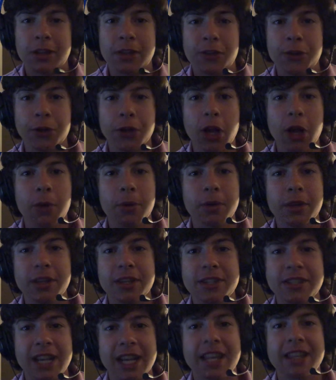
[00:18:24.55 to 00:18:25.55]
You're going to the
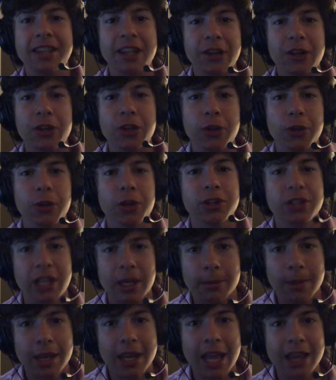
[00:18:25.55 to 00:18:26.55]
secondary New York
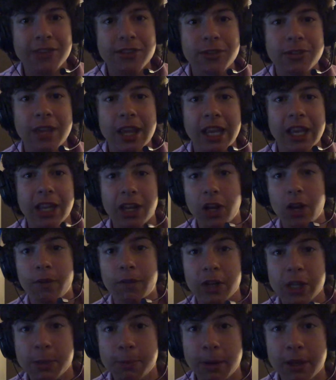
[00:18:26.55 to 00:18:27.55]
team. The Nets are taking
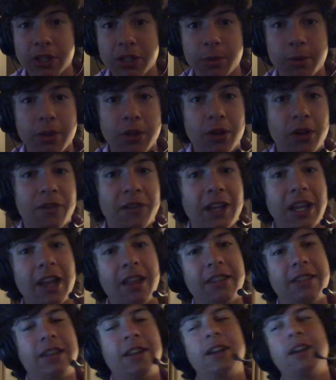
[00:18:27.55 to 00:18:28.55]
over, especially with Irving
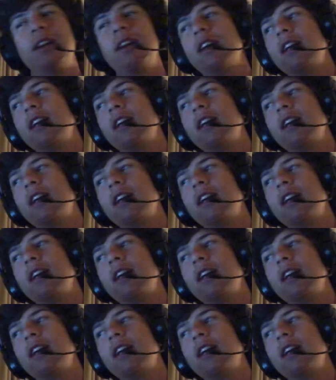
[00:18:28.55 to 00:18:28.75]
out there.